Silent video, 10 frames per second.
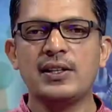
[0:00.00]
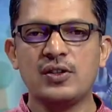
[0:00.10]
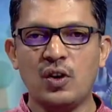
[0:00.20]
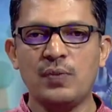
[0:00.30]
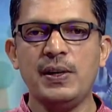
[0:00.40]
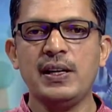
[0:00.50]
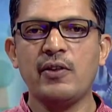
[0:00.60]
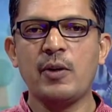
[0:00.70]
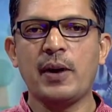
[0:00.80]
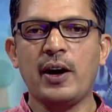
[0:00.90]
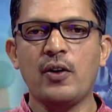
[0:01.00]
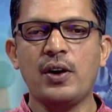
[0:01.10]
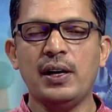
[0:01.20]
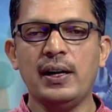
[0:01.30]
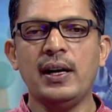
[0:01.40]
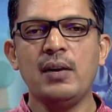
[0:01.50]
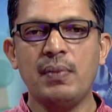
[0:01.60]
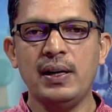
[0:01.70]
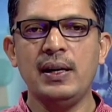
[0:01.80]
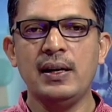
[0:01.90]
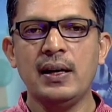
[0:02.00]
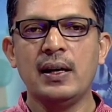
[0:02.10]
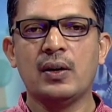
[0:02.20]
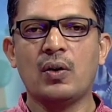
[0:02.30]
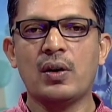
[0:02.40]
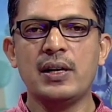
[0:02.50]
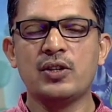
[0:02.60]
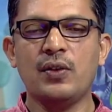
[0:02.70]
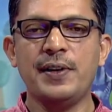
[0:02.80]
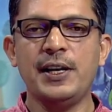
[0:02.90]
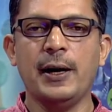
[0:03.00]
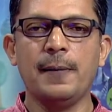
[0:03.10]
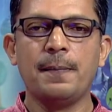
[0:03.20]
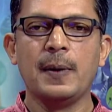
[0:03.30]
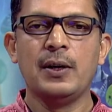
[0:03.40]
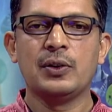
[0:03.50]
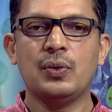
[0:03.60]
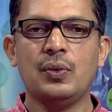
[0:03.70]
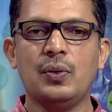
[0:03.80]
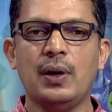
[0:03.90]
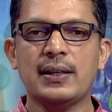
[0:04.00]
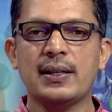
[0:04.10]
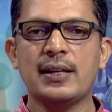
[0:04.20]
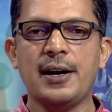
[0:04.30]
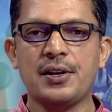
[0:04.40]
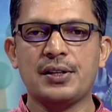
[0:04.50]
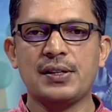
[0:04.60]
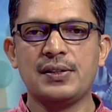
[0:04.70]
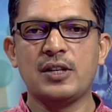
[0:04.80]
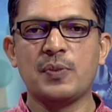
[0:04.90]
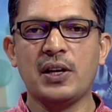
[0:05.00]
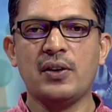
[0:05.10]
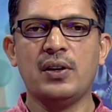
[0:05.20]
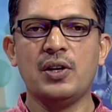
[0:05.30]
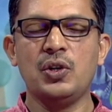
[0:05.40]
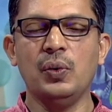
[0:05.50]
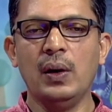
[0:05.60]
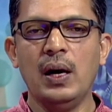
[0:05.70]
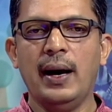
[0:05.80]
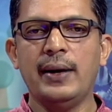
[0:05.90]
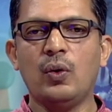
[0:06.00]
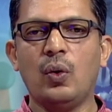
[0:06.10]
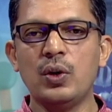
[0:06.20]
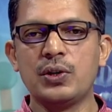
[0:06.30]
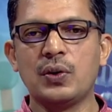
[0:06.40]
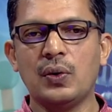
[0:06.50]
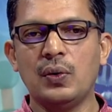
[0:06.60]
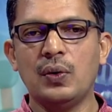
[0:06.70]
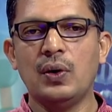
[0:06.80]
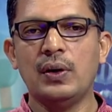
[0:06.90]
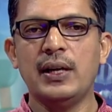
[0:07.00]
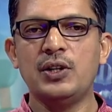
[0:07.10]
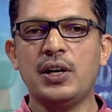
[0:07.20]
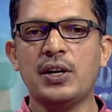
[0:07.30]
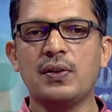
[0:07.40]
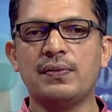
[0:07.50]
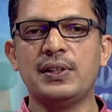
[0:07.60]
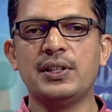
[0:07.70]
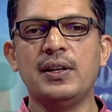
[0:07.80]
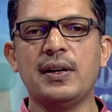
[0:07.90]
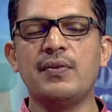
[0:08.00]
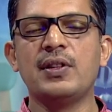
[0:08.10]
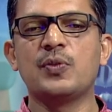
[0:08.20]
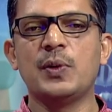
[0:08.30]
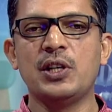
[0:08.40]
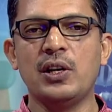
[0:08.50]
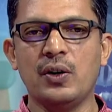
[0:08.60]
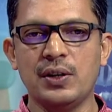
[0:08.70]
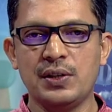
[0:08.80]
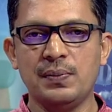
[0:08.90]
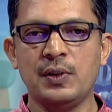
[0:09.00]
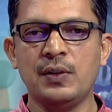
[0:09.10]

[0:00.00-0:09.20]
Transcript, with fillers: is not being given priority in many corners of India. So, SSA addresses this particular issue and also the education of the children with special needs,